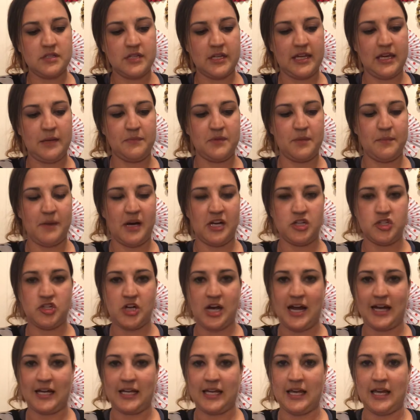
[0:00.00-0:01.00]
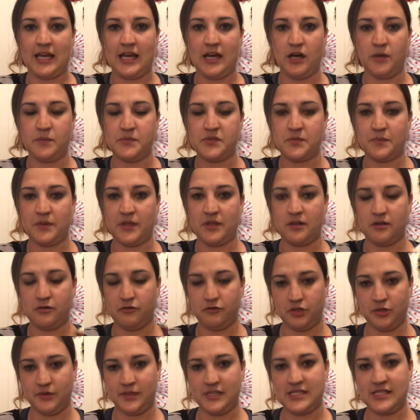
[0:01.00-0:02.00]
keep them on track, and it helps with their
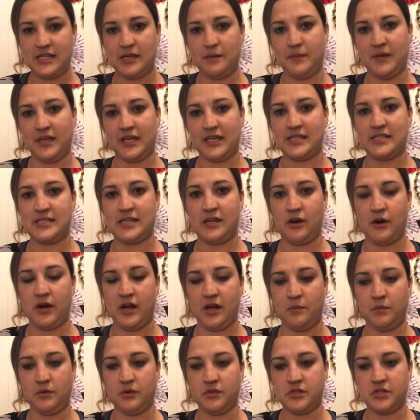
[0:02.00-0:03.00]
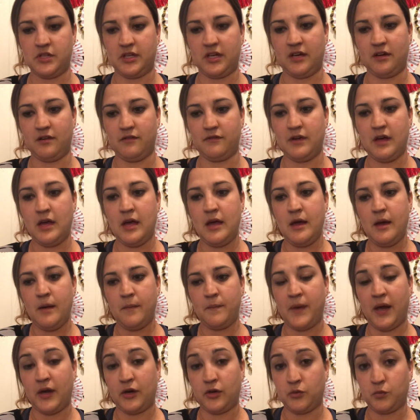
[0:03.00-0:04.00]
fluency because they're able to give
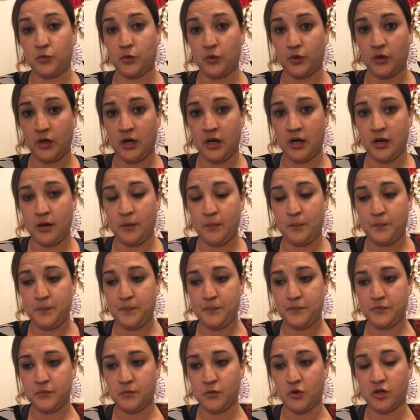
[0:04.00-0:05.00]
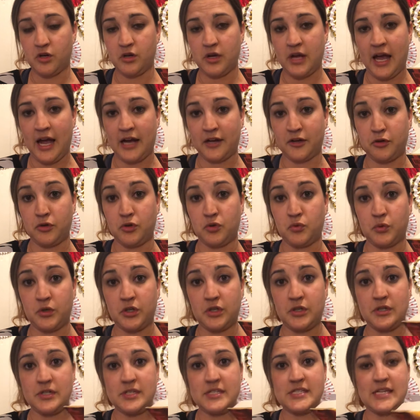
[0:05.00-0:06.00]
better, more accurate
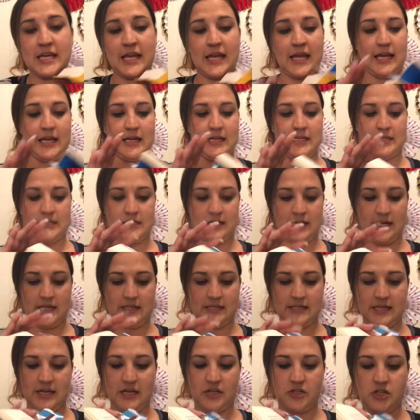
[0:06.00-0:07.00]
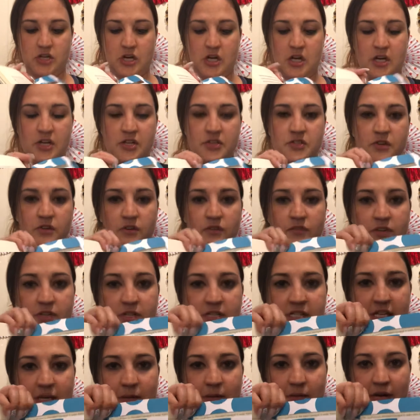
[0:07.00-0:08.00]
words and such. So if you
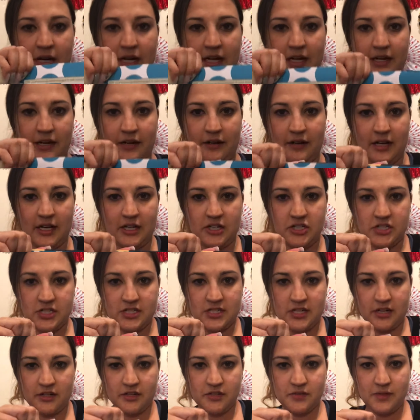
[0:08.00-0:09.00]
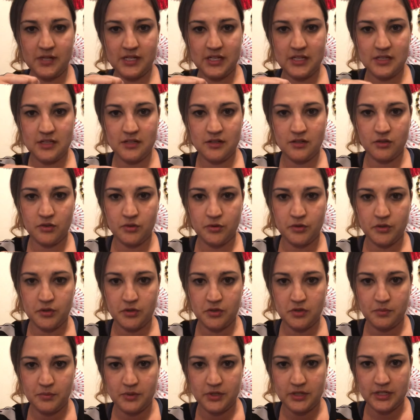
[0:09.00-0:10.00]
see right here, it just tucks right into the corner
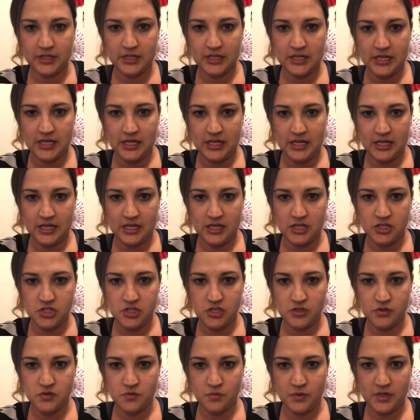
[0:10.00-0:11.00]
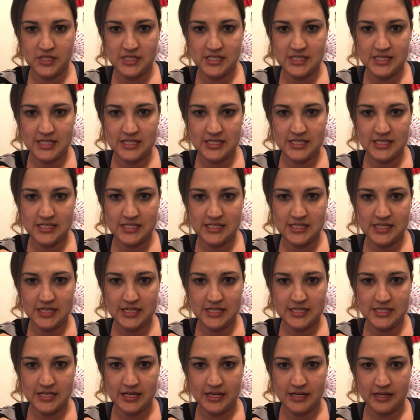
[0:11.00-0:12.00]
of the book. It shows one sentence at
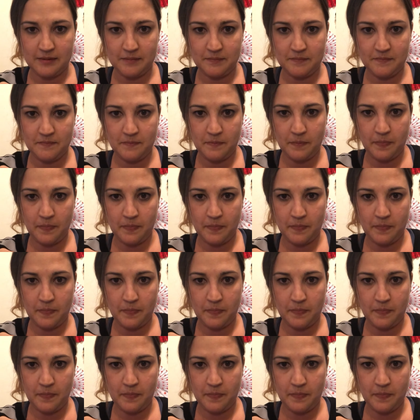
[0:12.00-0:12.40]
a time,